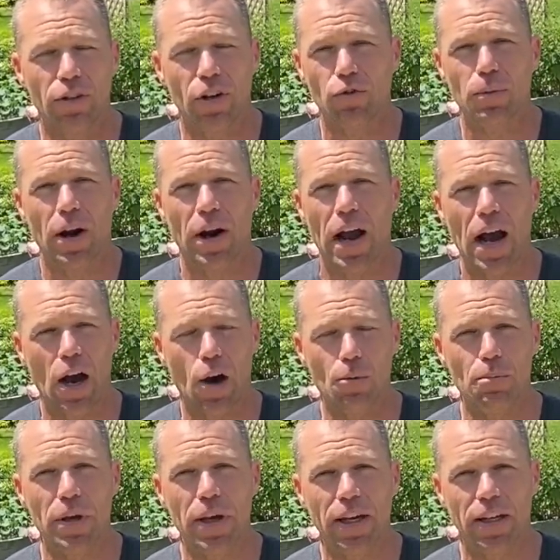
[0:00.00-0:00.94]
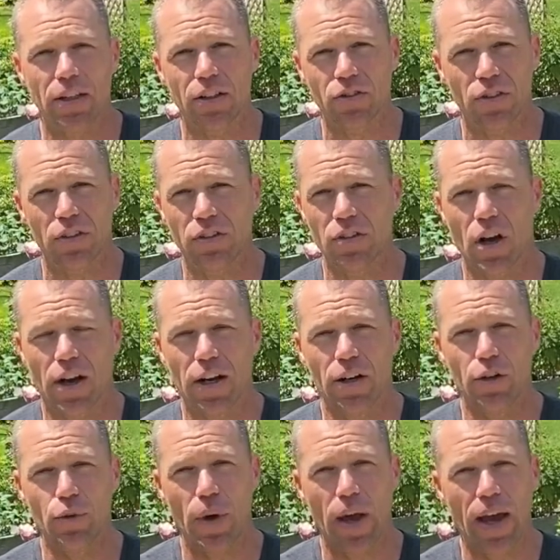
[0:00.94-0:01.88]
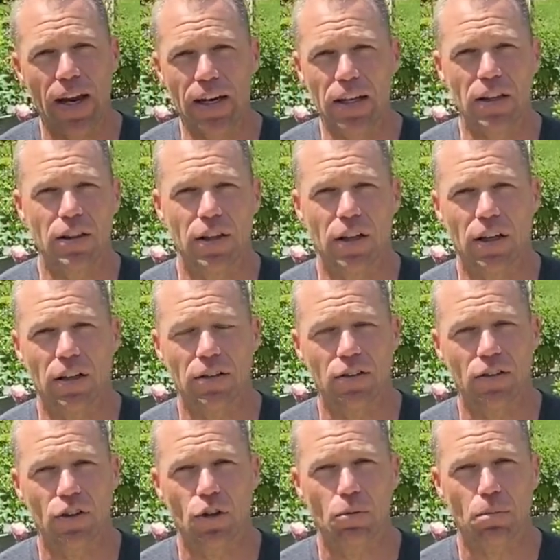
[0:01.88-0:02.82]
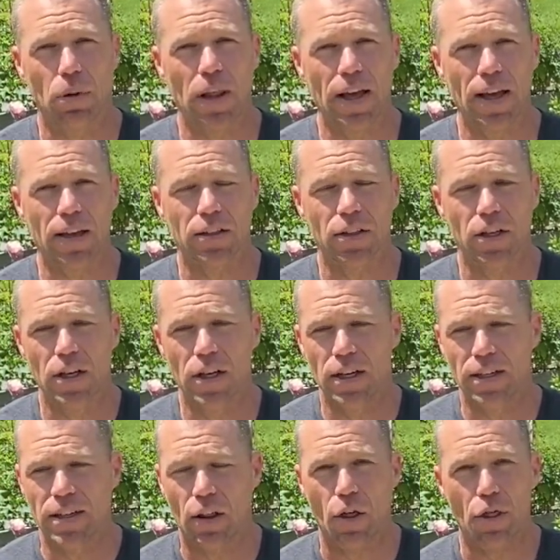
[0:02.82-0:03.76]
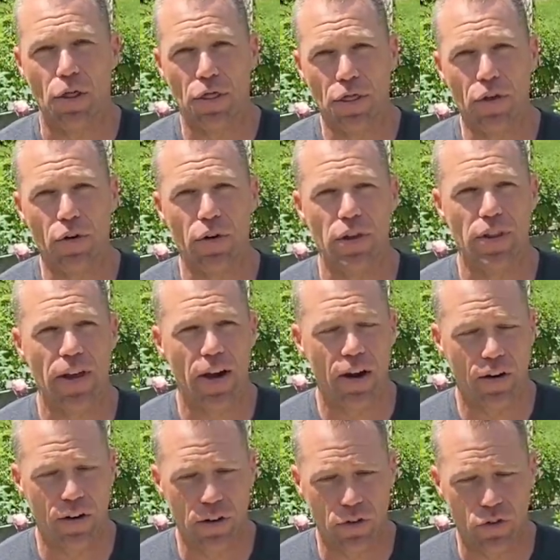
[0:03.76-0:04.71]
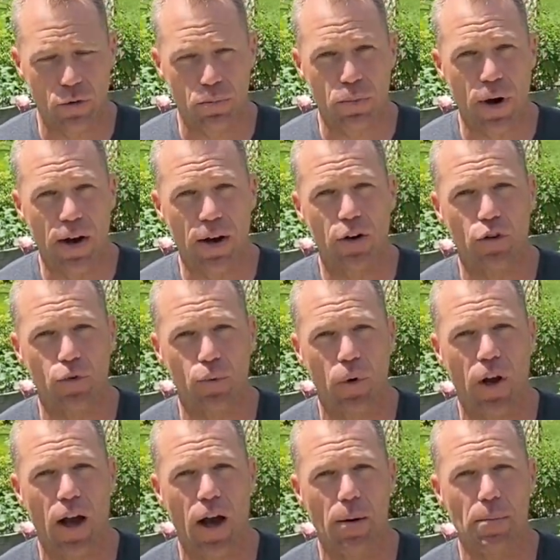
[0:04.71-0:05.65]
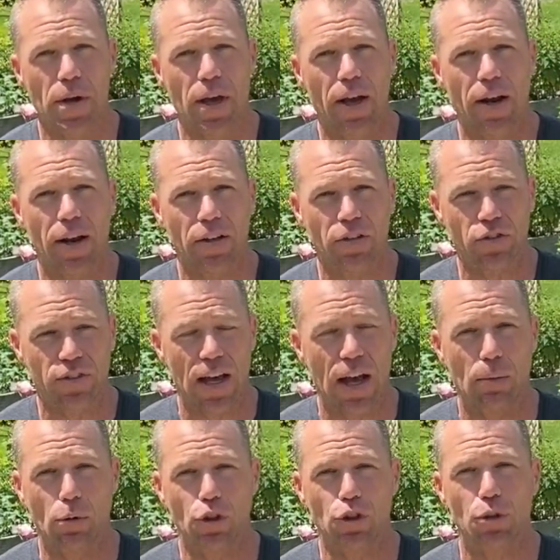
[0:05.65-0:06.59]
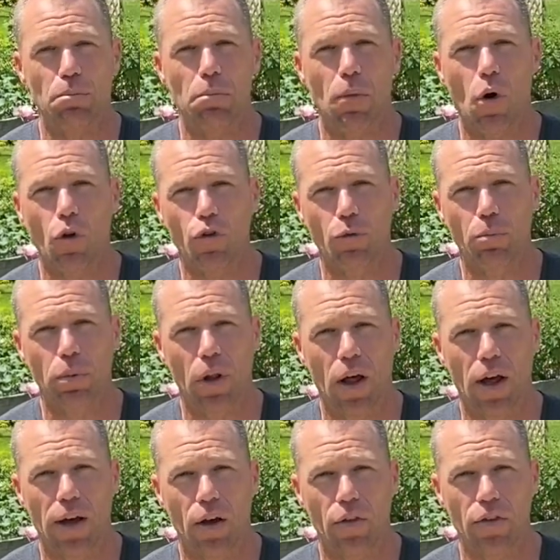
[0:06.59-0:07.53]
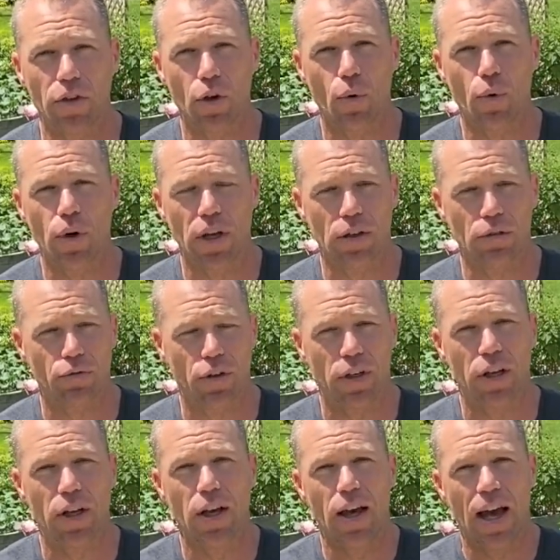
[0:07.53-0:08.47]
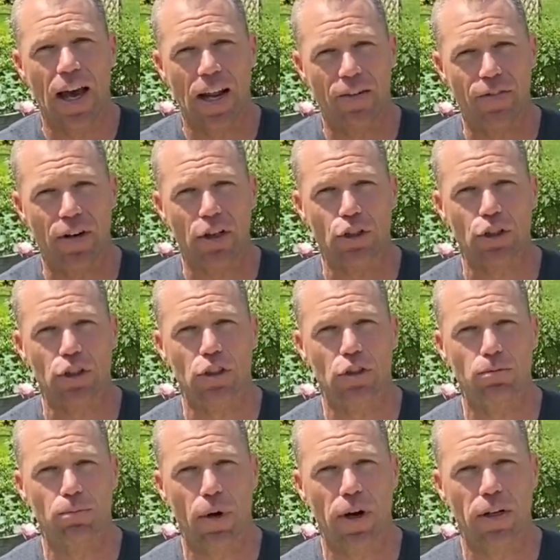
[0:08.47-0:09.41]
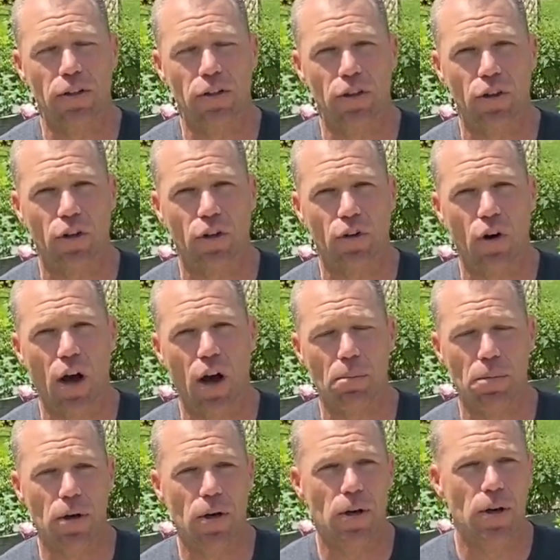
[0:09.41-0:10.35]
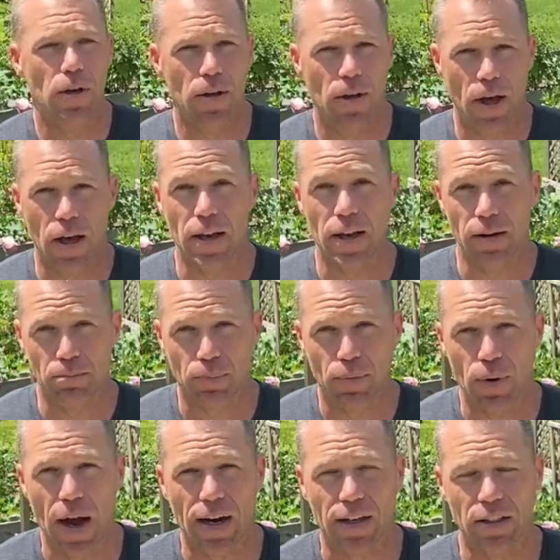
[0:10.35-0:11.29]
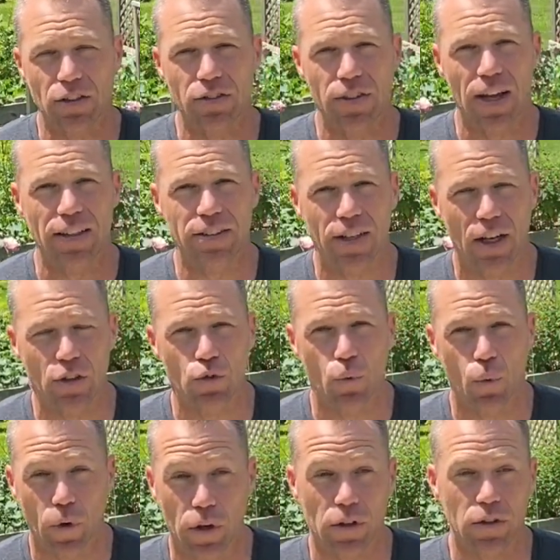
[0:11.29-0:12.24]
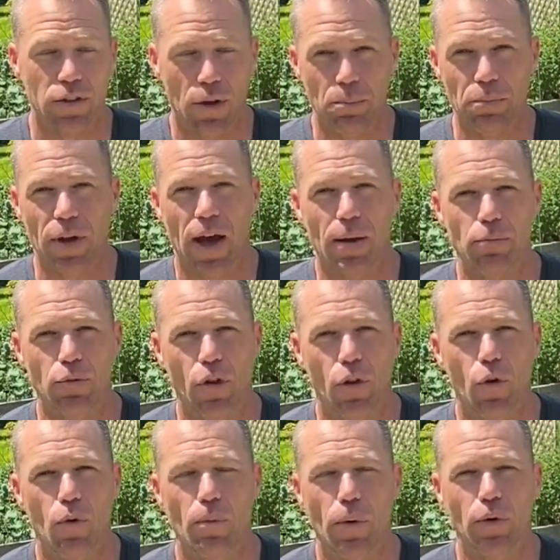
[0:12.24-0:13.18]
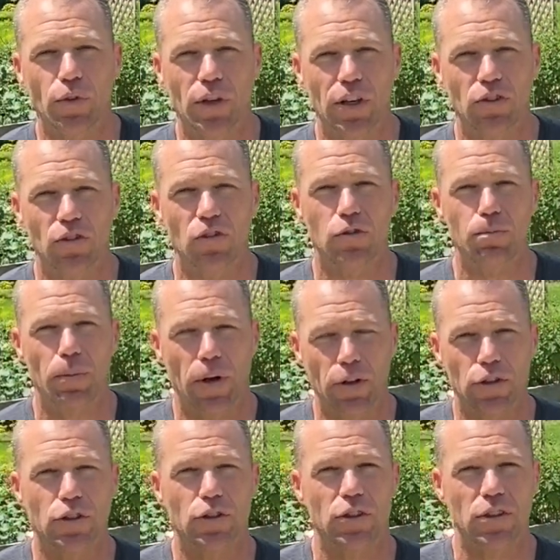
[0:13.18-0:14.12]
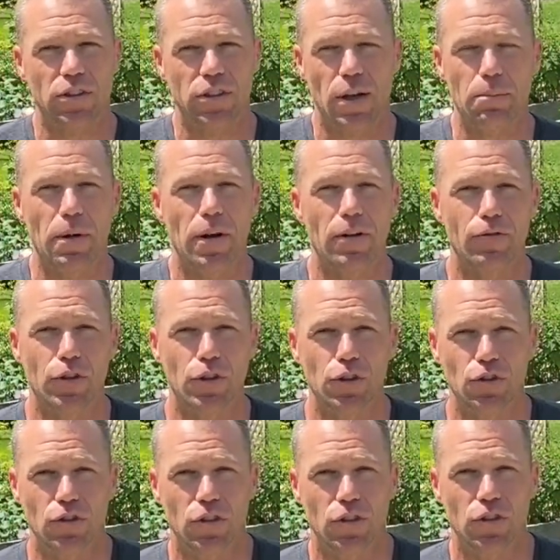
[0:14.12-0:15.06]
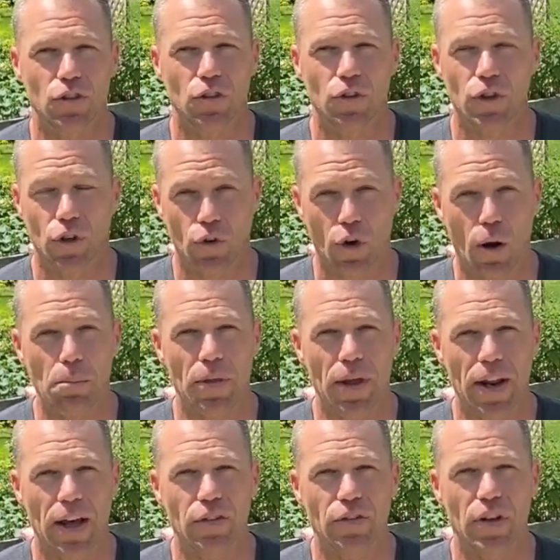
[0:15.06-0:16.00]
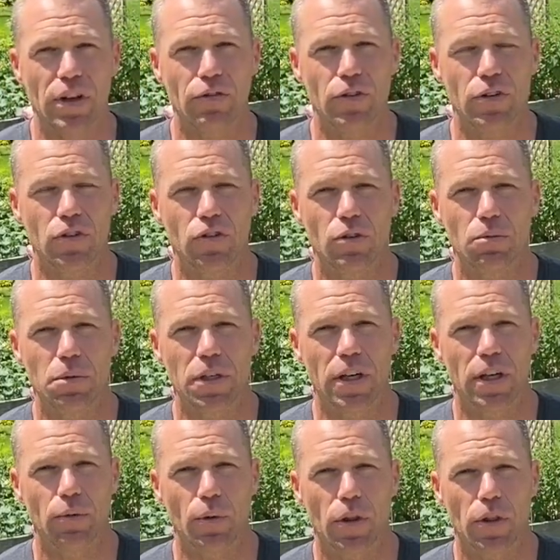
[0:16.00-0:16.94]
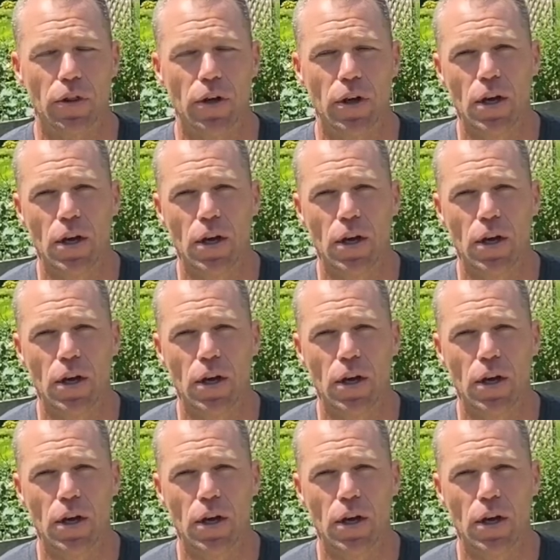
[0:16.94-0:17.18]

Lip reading: It doesn't matter how big it is, it's not going to do anything to your plant. Now the theory there is the predators will come in, establish and multiply on the oat aphid, and eventually spread into your crop. And in practice that does work sometimes, although in most cases it's better just to send beneficials into the crop that has aphids to begin with.